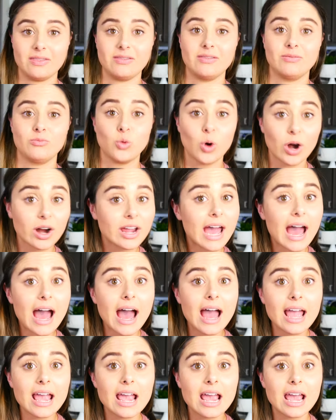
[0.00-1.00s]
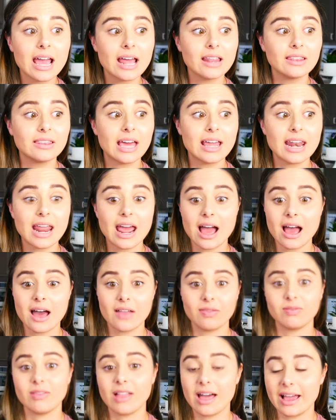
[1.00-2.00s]
work at and then
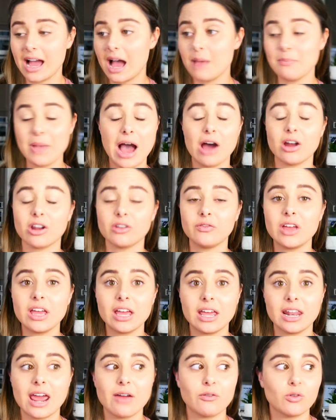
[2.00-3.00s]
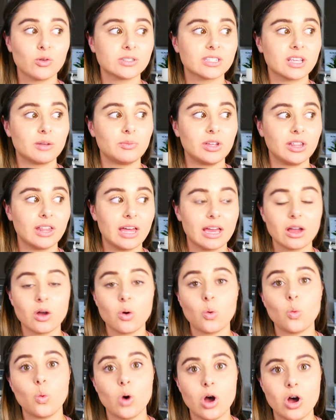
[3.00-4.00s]
like I'm out of it and everyone's gonna be like,
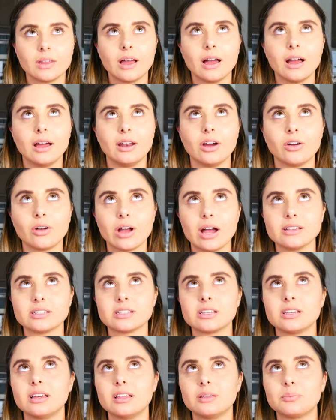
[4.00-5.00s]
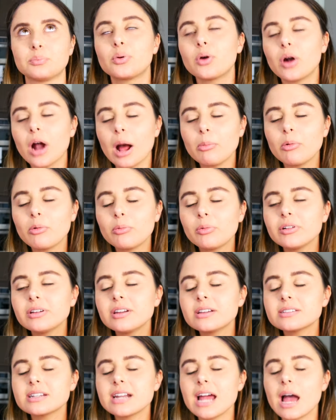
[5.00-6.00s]
whoa. I know, guys, it probably
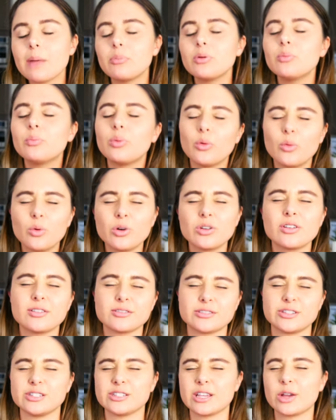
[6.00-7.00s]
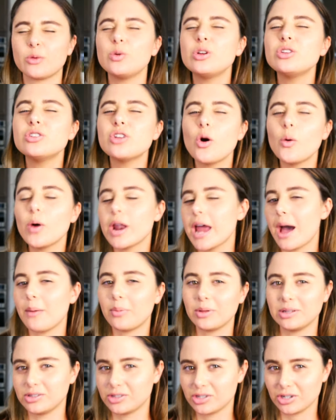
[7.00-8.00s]
doesn't happen, but we're nurses. Like we know it
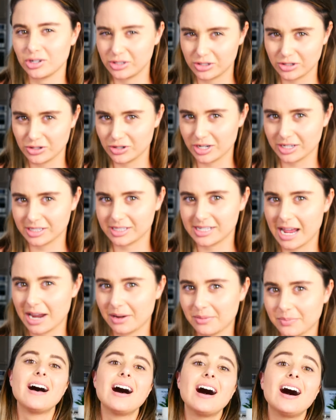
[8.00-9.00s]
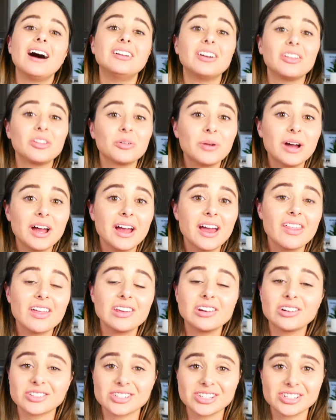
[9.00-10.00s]
happens to a certain extent. Another way
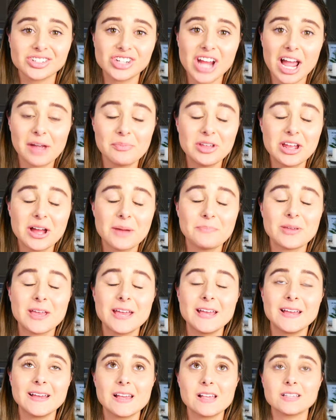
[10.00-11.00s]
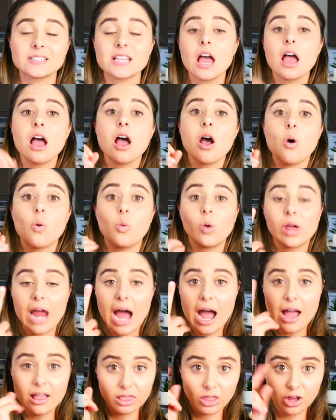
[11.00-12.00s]
that nursing's jack me up is when
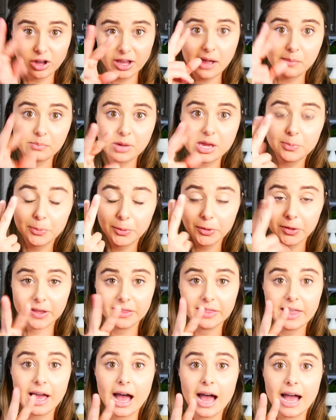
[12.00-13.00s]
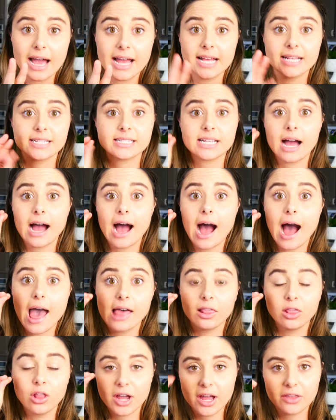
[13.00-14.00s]
I look at people in the eyes, I
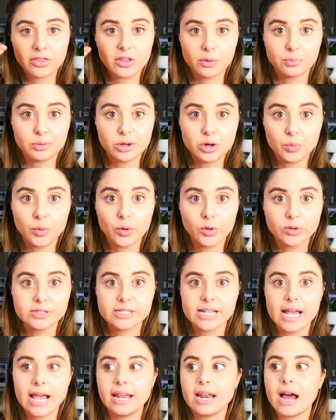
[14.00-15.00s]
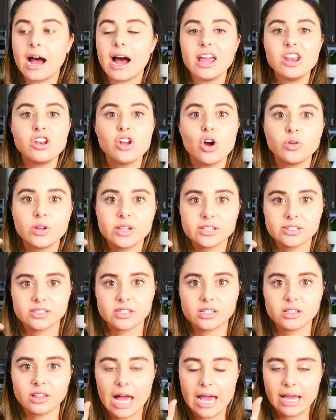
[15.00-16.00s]
look at their pupils and I notice
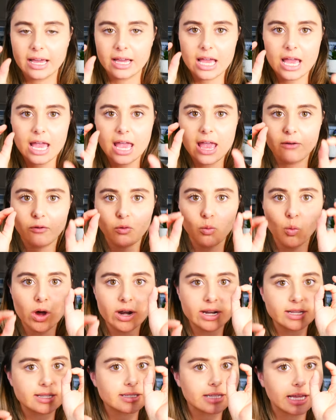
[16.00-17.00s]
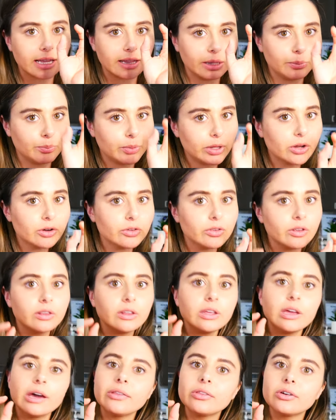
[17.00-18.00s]
like if one is slightly bigger than
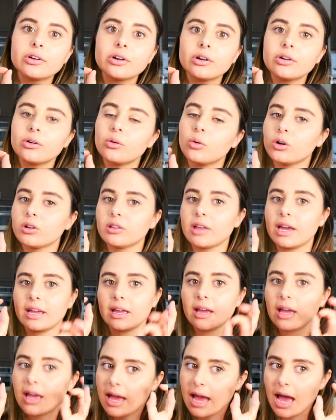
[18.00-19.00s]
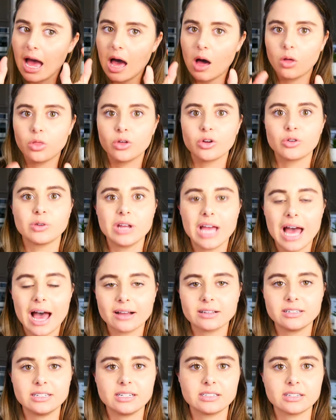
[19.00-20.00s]
the other or like how they're
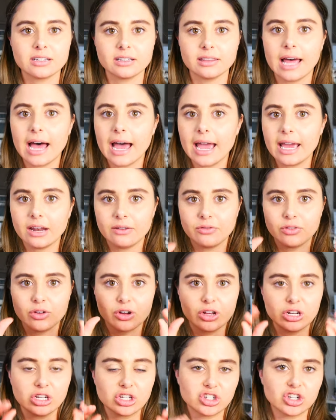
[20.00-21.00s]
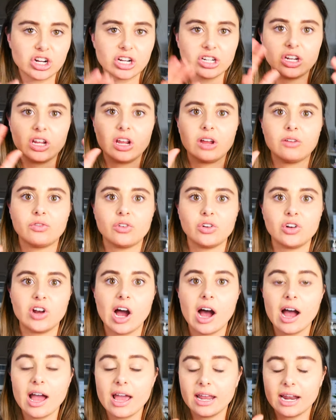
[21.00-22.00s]
reacting to light, if they're constricting, if they're
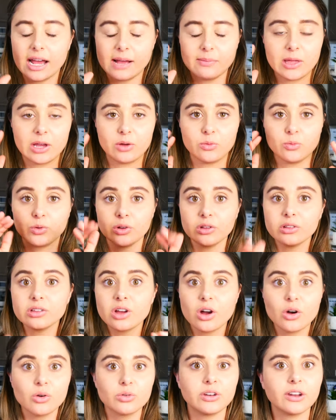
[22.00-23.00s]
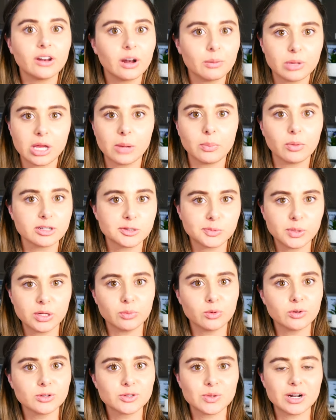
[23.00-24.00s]
not. And I'm like really honed in on people's
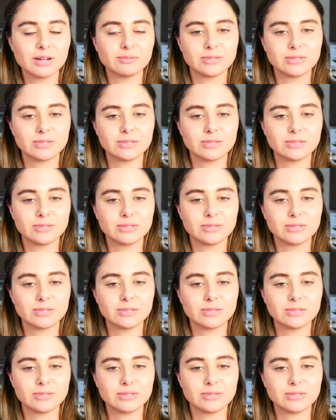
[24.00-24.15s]
pupils when I'm